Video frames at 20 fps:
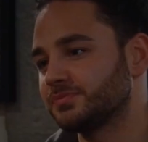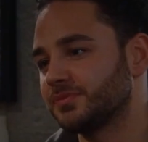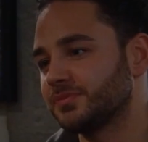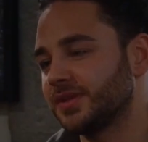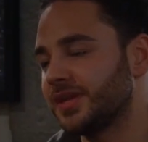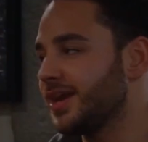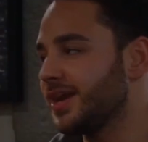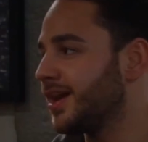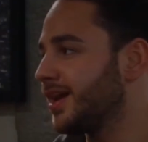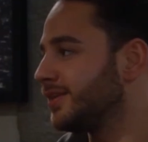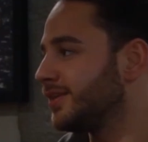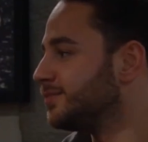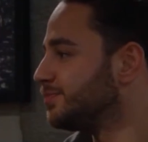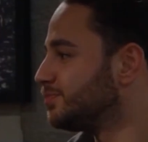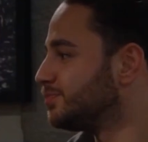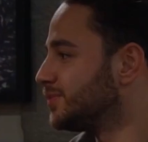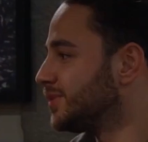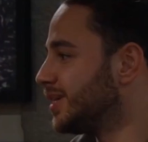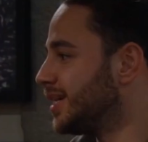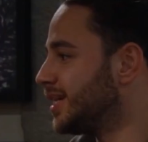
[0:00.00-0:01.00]
Yeah.
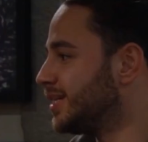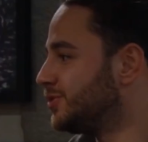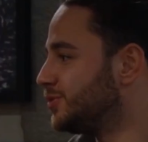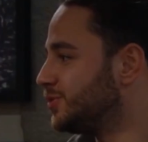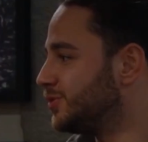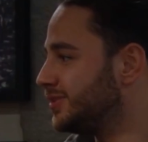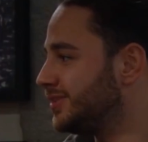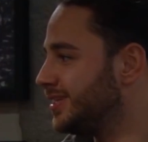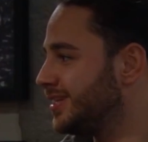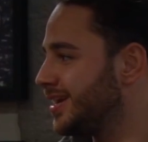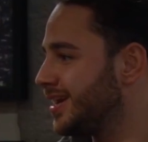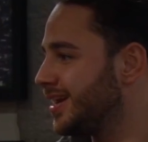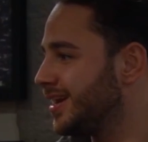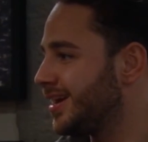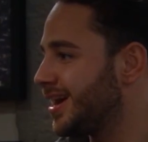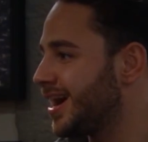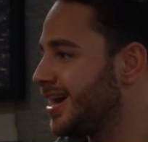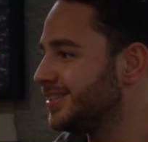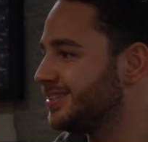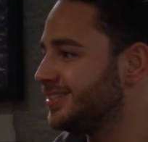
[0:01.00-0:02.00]
Yeah, she was the
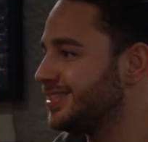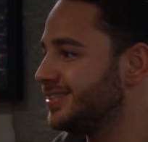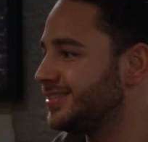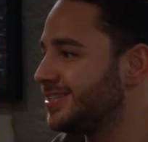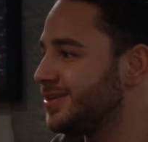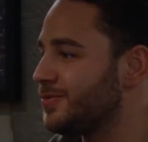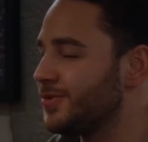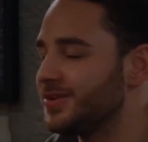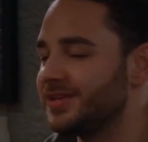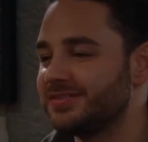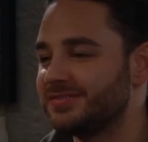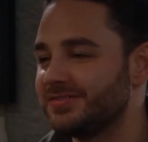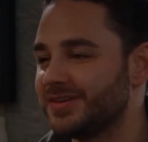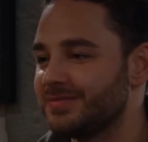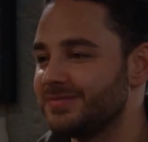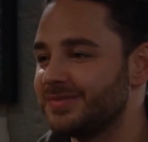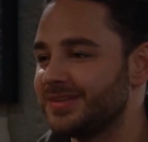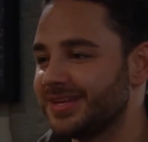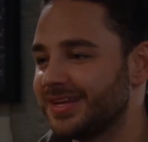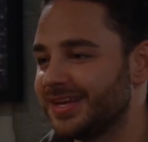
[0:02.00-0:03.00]
artistic one in the
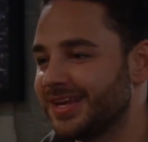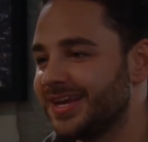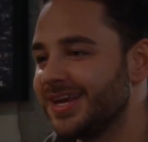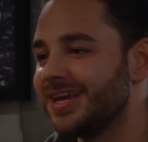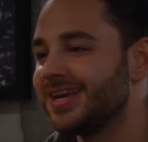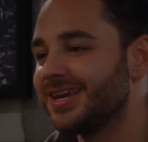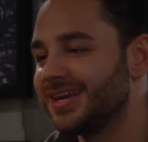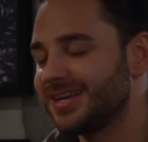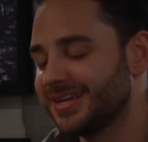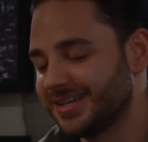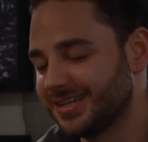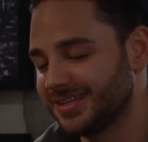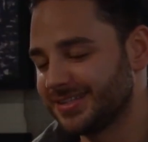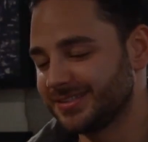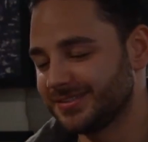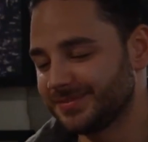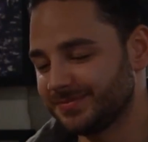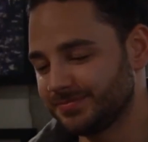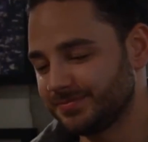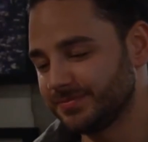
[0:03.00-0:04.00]
family.
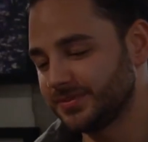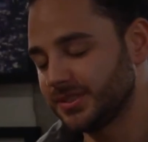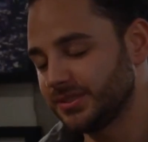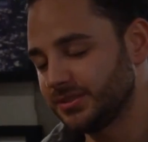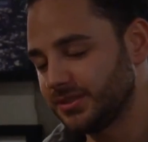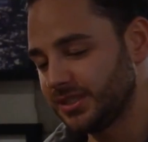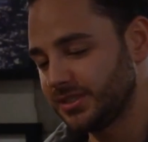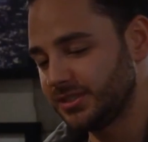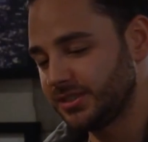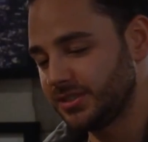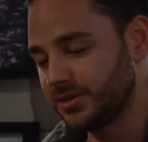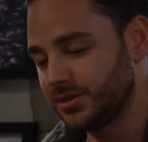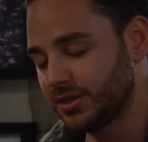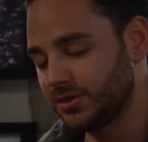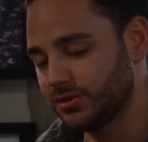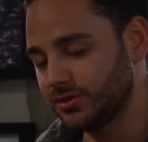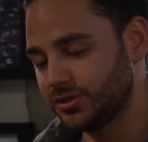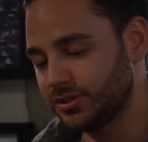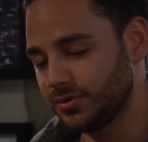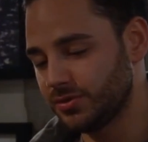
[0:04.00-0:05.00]
I don't think she knew how
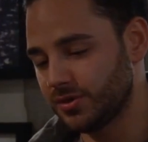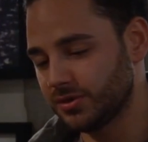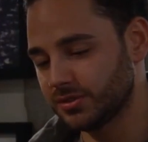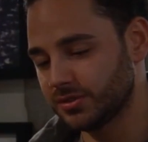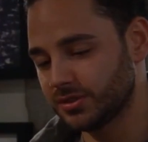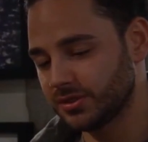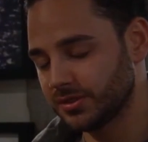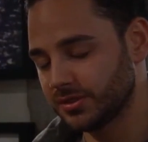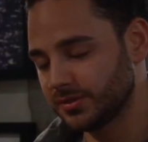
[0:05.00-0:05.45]
good she was.